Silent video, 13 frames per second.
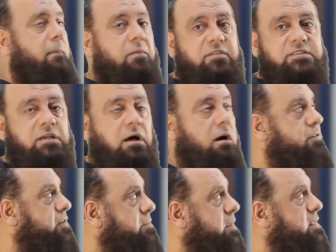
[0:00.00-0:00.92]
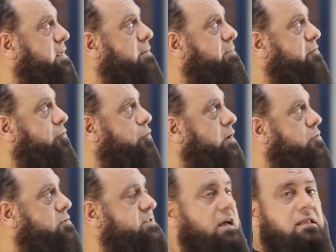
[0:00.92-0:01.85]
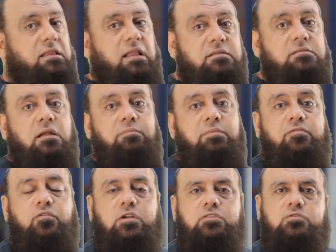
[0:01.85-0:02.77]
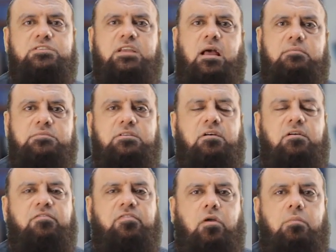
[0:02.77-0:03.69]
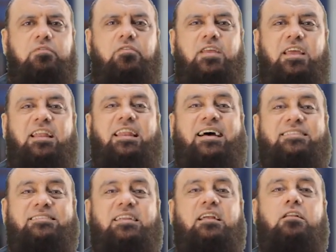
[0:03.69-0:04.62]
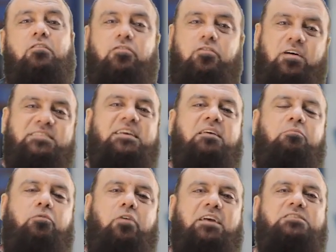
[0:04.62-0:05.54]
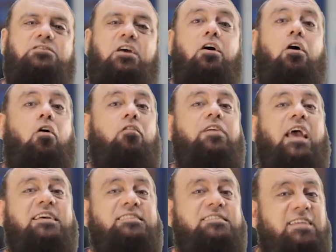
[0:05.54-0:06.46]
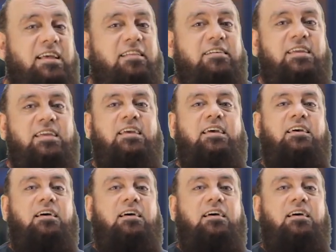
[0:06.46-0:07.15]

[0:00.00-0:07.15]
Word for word: These are the medial perforators and lateral perforators comes from the lateral thoracic branch of the axillary